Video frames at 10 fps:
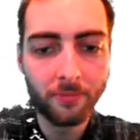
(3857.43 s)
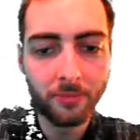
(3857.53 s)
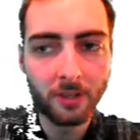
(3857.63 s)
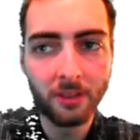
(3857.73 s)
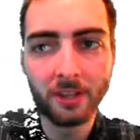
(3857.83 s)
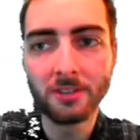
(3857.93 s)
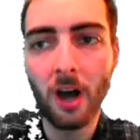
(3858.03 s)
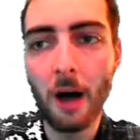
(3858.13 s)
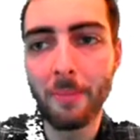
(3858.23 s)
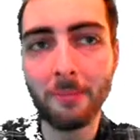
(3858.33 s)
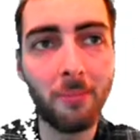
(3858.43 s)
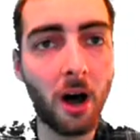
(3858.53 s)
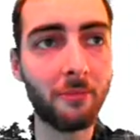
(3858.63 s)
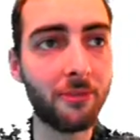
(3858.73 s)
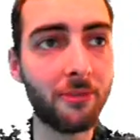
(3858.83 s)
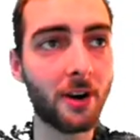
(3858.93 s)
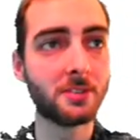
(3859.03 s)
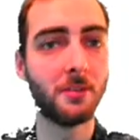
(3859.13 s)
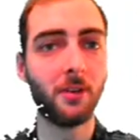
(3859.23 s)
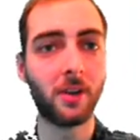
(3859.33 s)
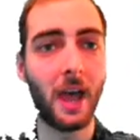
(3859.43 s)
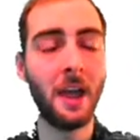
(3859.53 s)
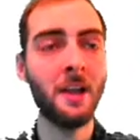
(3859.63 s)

the top and bottom first, okay?